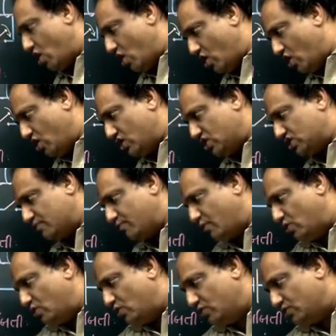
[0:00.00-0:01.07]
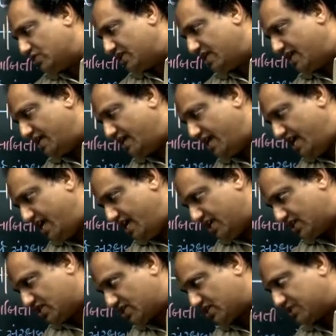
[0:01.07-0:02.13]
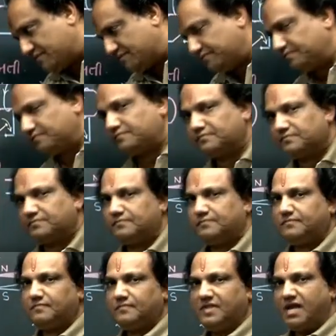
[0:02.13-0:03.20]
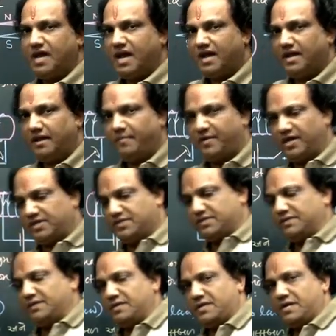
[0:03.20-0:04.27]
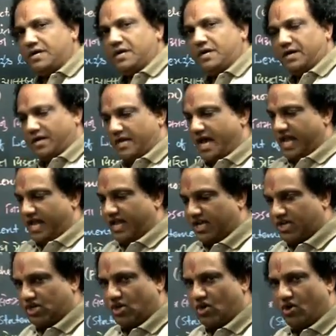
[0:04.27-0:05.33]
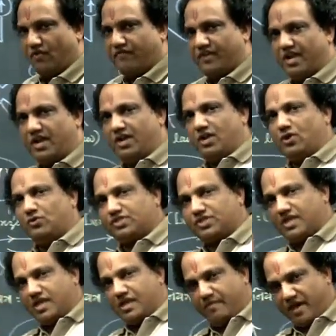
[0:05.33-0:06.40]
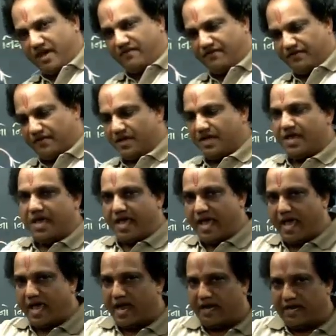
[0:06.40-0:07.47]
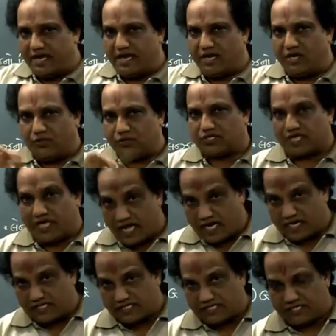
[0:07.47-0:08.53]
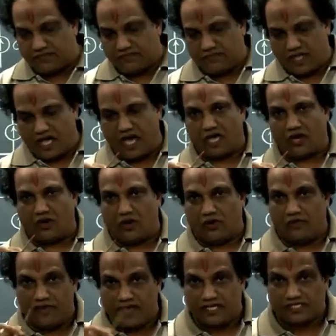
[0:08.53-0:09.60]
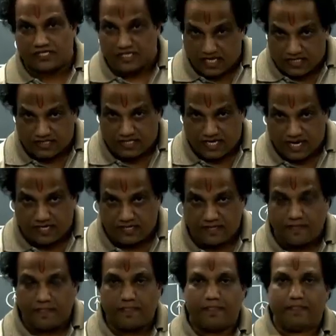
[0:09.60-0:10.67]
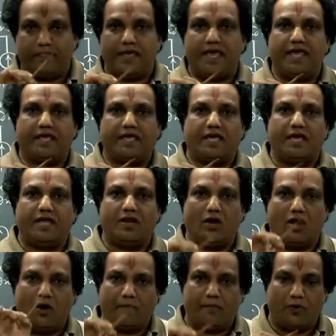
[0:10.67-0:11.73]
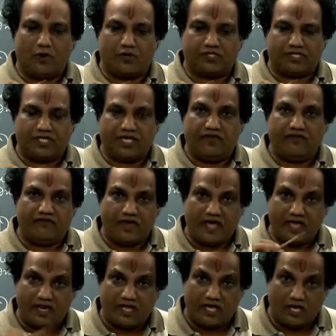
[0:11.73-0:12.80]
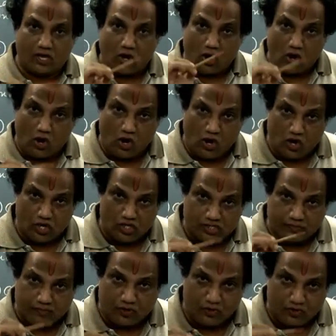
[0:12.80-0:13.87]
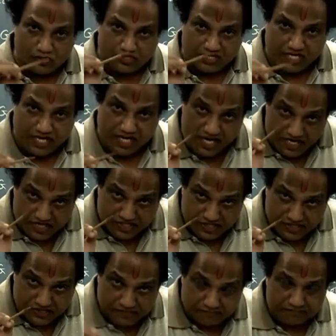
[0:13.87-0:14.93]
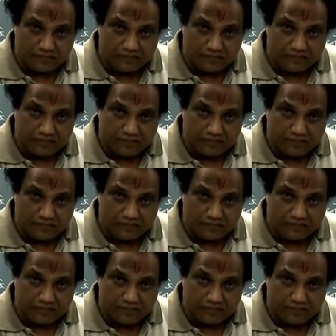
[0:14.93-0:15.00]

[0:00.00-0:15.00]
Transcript: cause producing it. I repeat, direction of induced EMF and induced current are always such that they can oppose the very cause producing it.